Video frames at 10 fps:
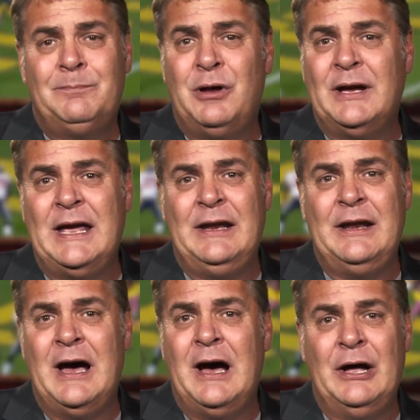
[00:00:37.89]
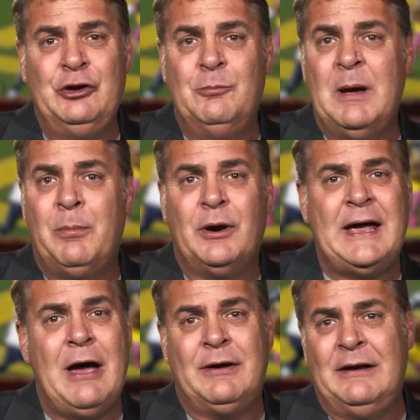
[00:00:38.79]
Plug in uh, a new member
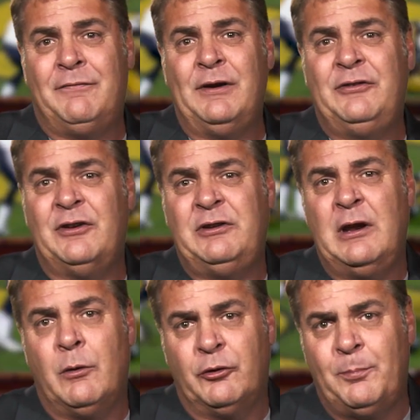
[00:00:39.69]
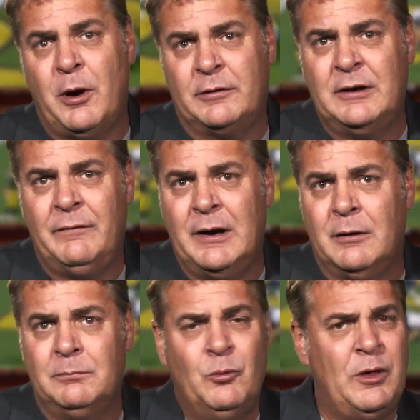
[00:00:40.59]
account, get free $60 parked in
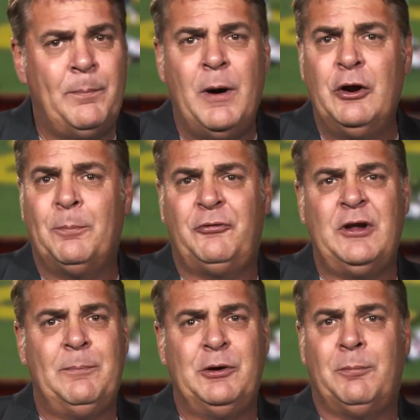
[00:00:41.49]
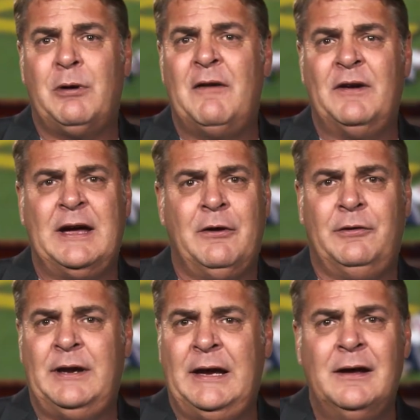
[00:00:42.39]
there with a 100% pure profit
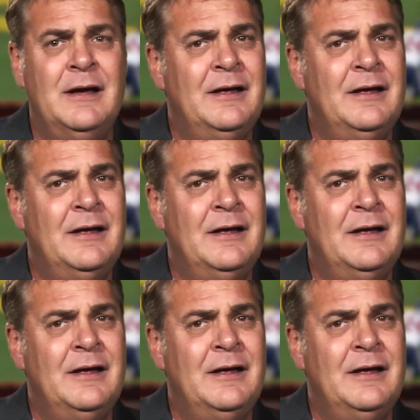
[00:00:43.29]
guarantee.